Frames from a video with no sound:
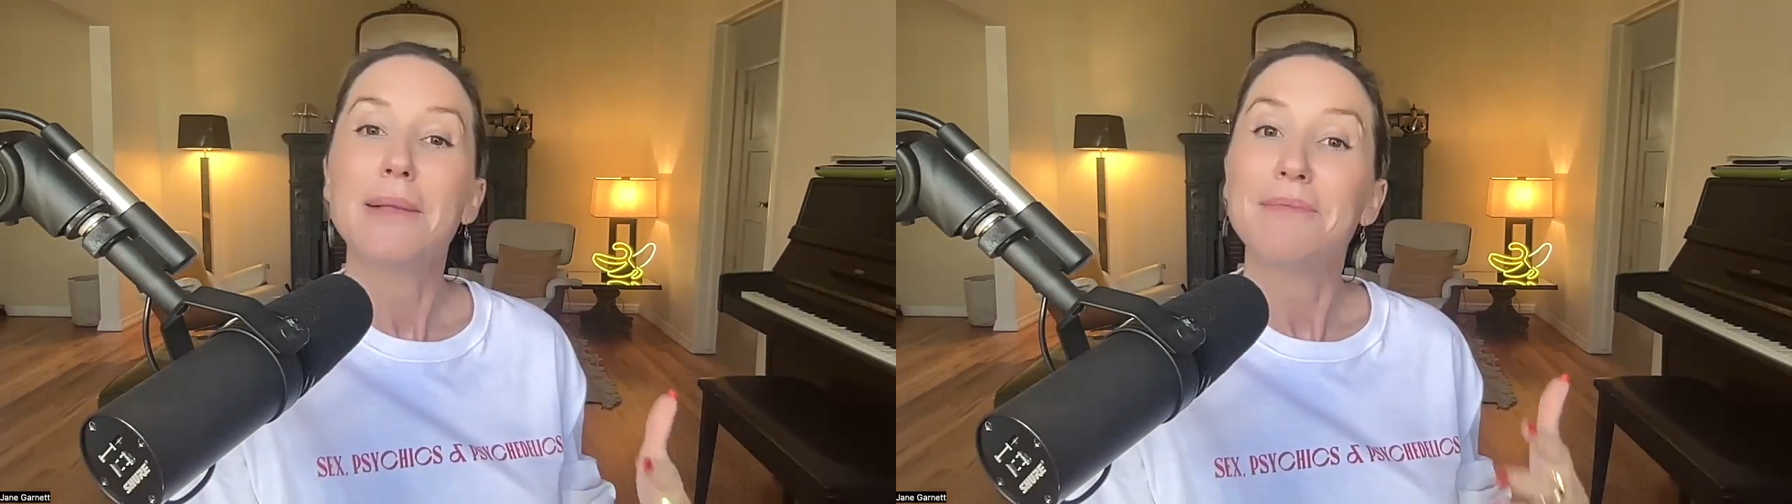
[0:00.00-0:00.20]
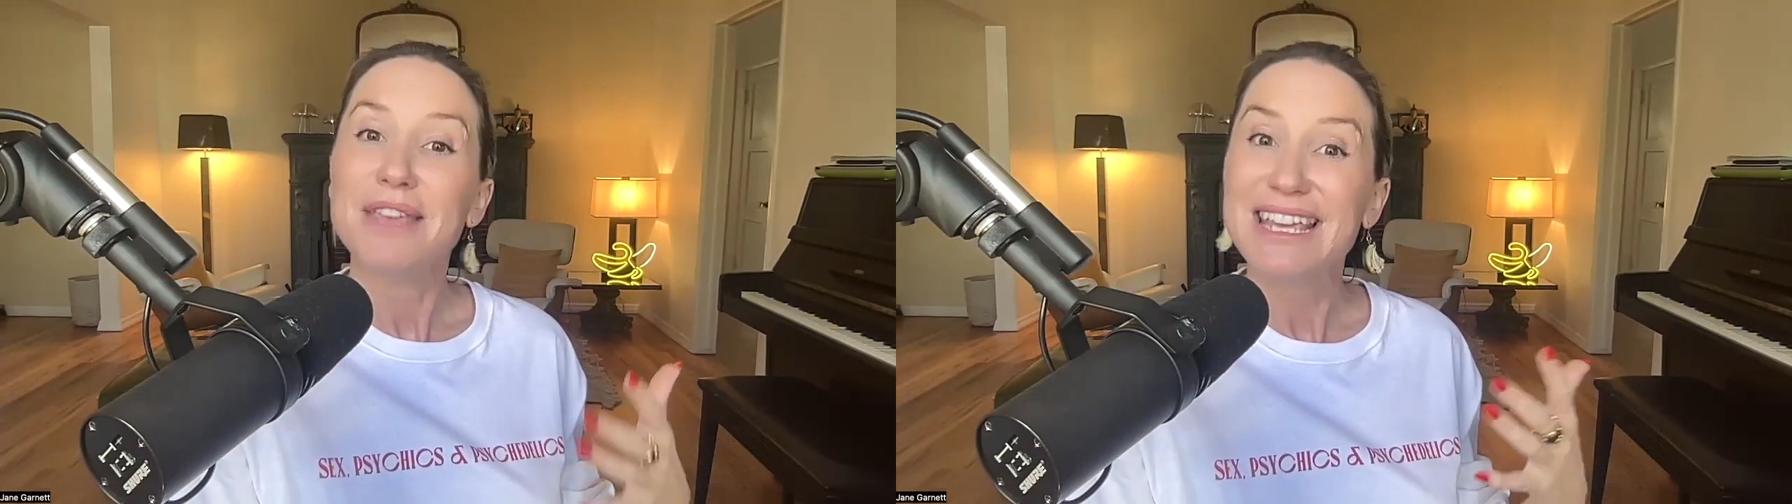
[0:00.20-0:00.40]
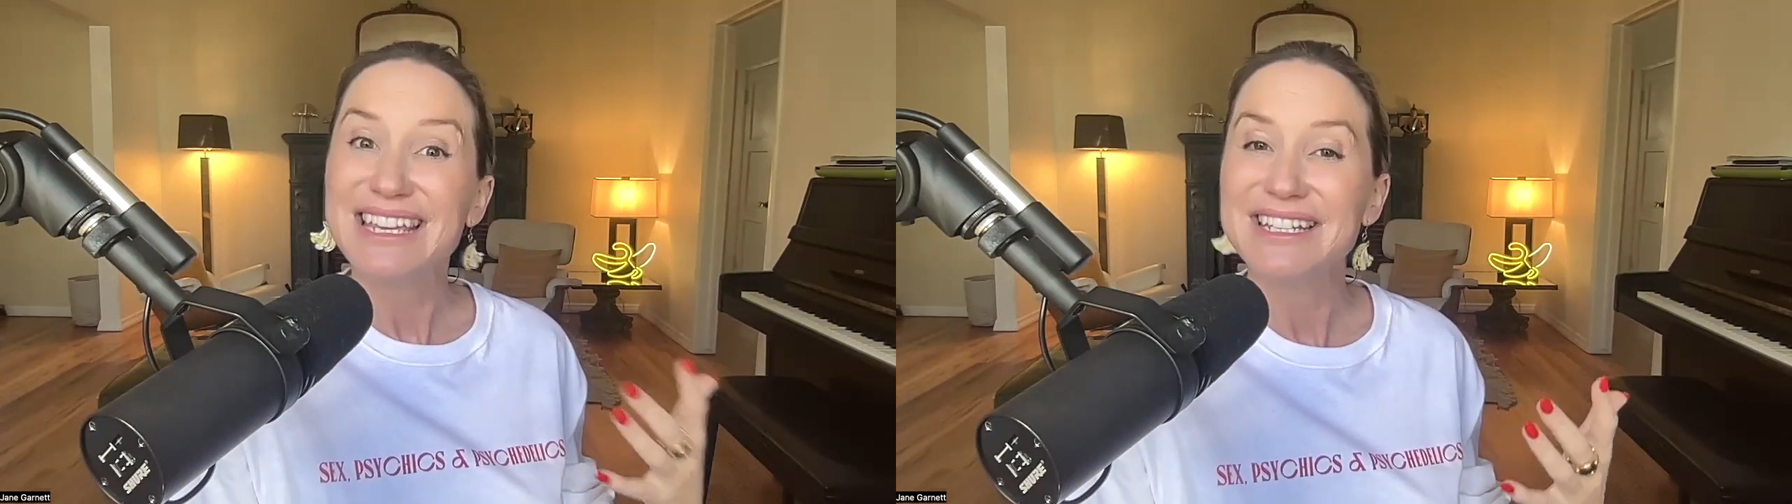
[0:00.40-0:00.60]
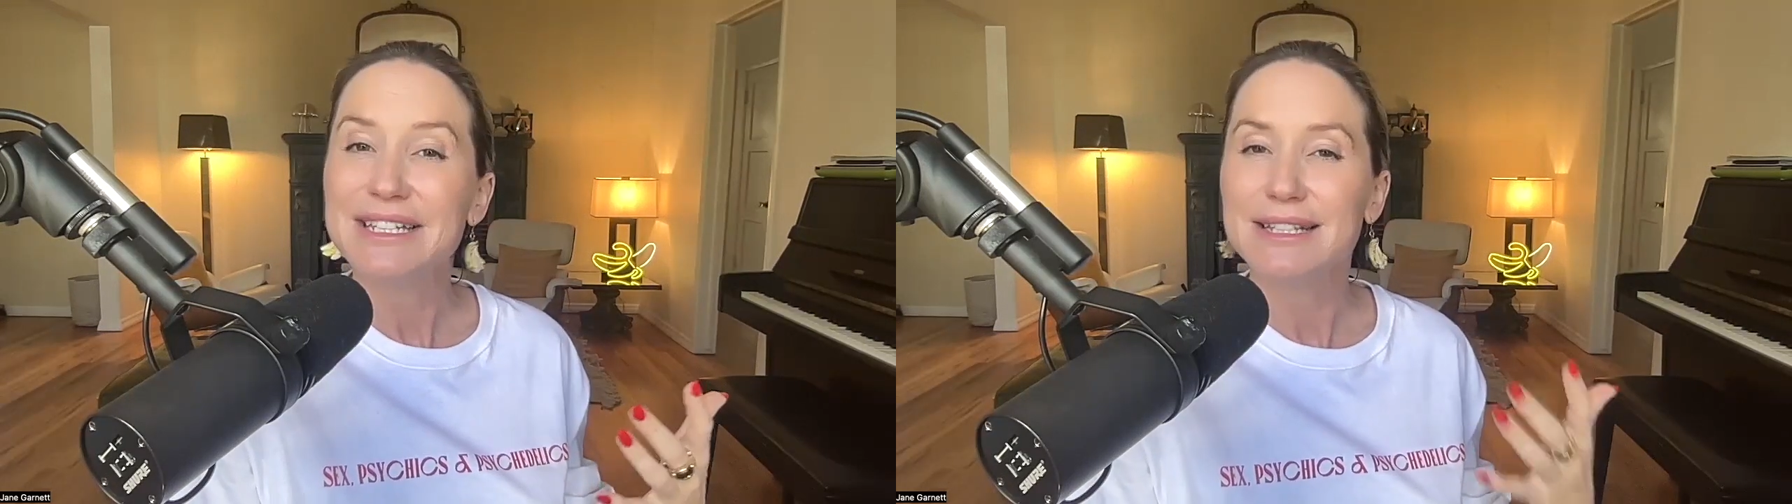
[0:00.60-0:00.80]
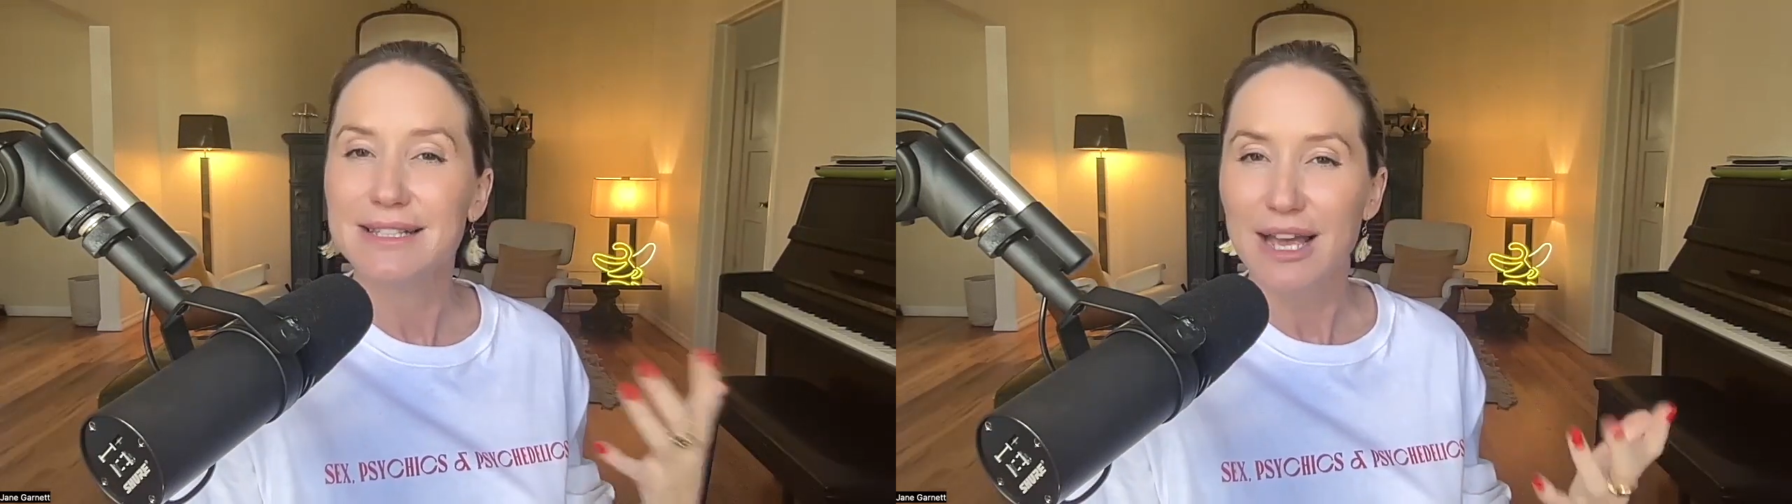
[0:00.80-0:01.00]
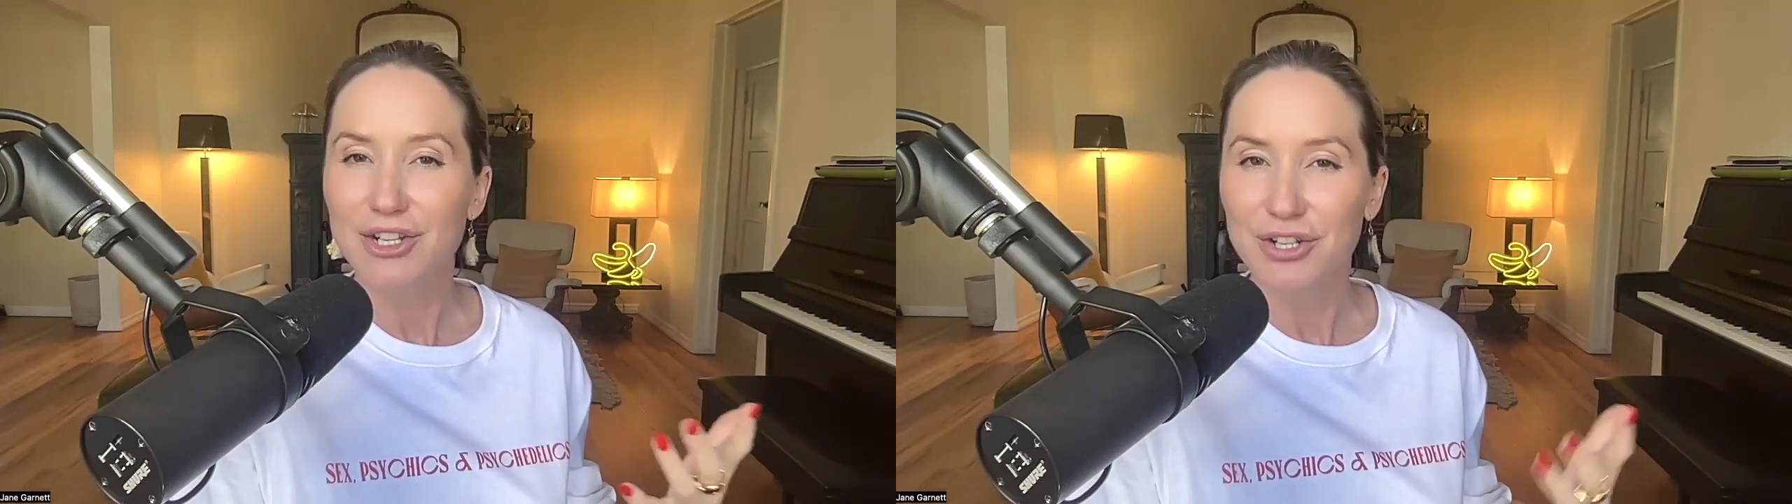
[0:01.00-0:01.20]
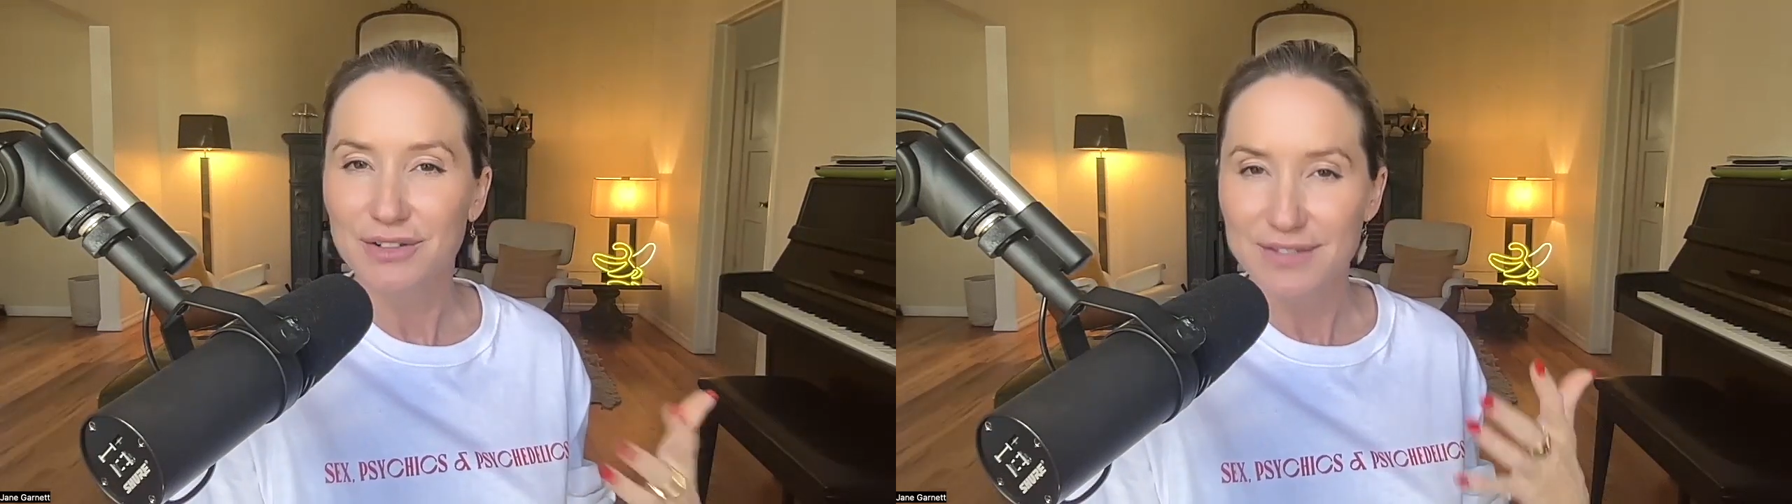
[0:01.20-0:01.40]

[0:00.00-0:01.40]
the intersection of